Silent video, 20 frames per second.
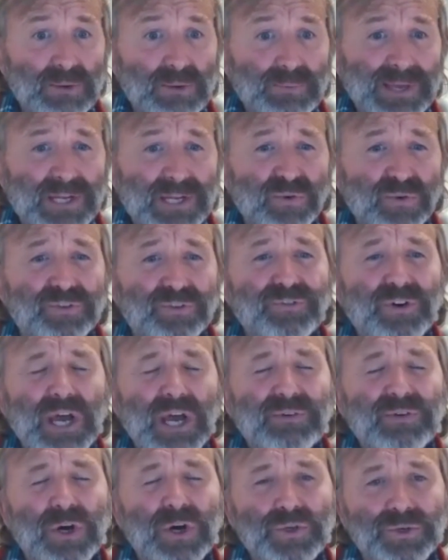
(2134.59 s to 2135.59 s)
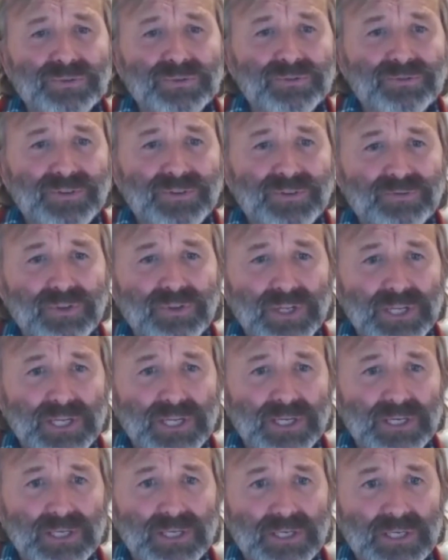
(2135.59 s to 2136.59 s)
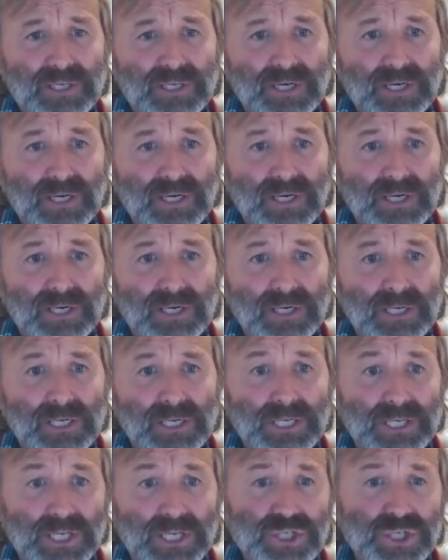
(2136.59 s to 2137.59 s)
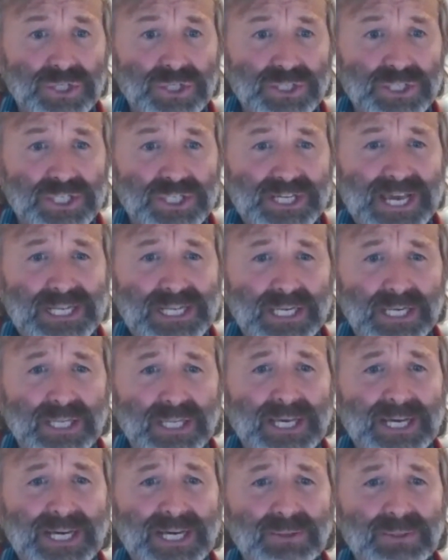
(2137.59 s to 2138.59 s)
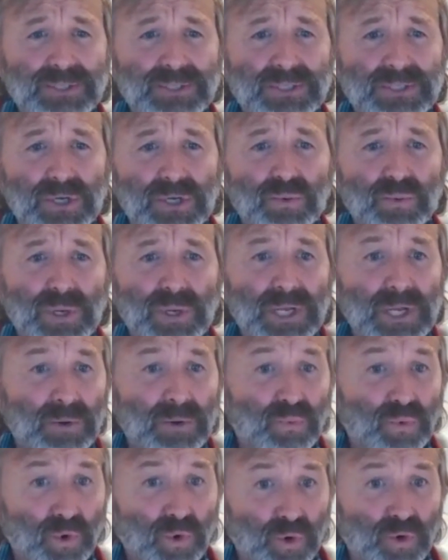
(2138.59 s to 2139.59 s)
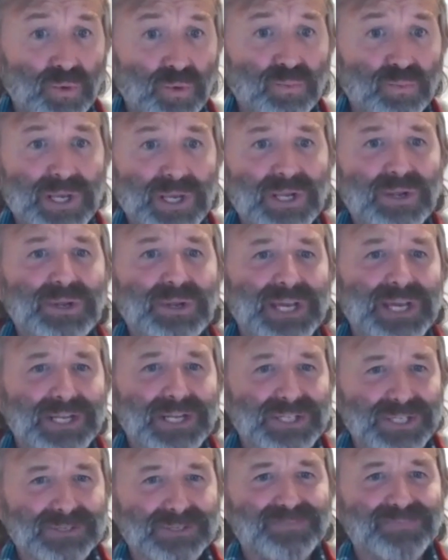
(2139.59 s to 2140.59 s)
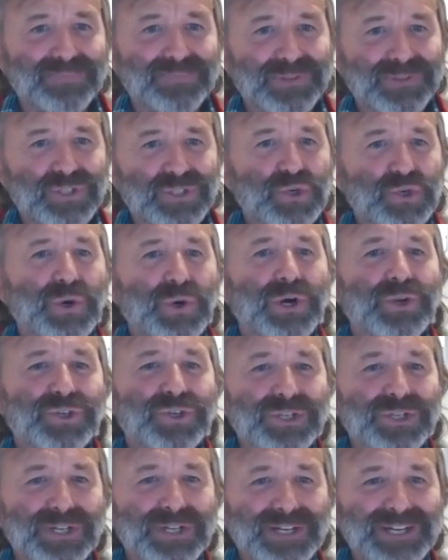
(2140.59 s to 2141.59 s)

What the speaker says: We had over 550 clinicians attending that. So in a room, we can only get to 200.